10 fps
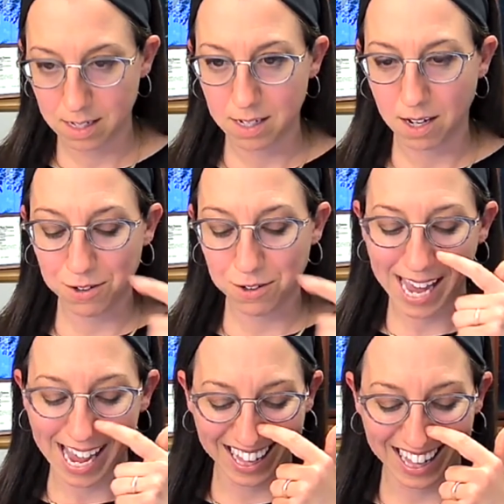
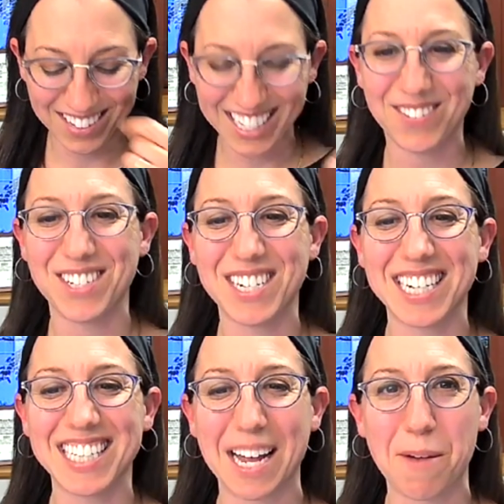Okay, let me give you an
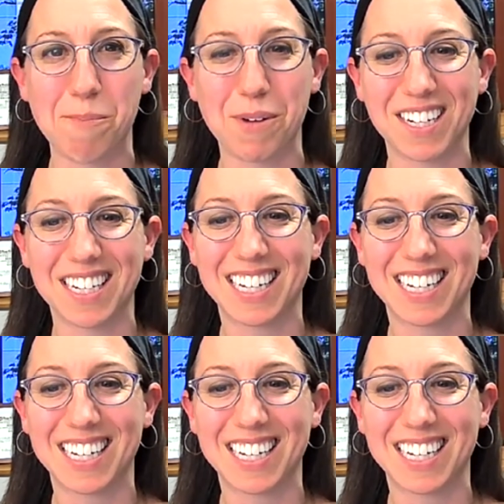example.